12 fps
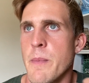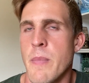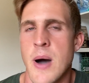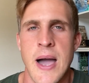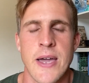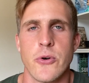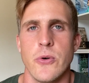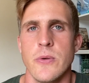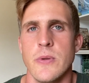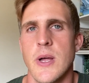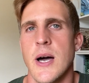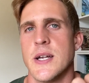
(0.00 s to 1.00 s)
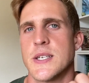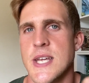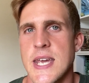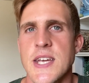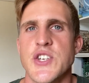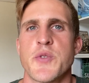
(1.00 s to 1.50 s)
Michael,
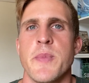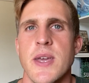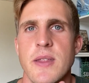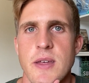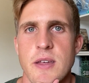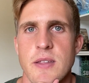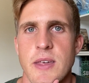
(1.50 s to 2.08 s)
teach me this.